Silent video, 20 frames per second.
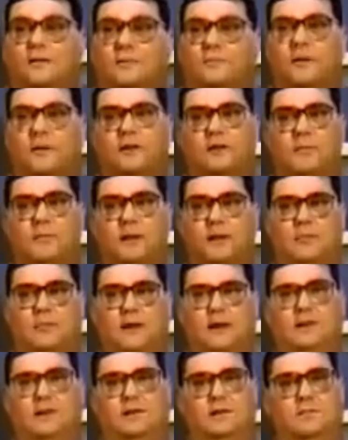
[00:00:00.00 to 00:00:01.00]
fundamental
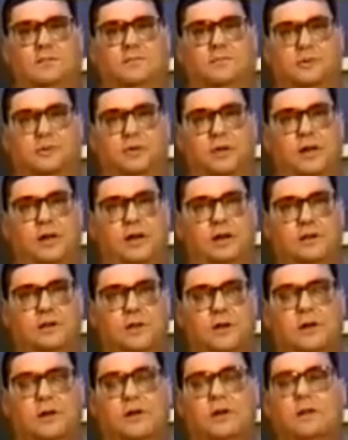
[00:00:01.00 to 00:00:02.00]
mechanism for
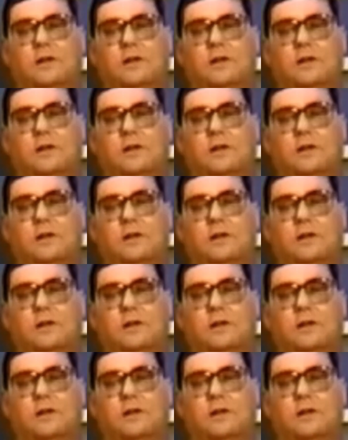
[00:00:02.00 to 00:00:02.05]
change